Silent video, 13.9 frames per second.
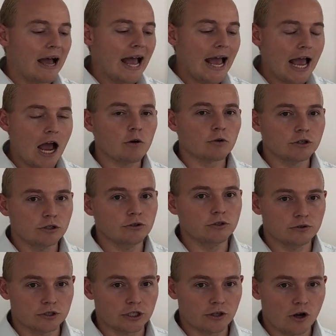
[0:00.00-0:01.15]
How are you
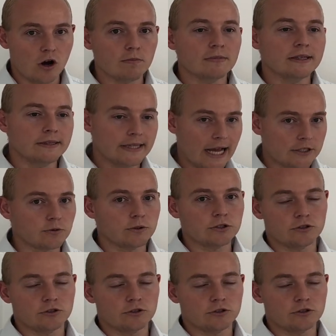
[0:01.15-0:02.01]
using the home? That's what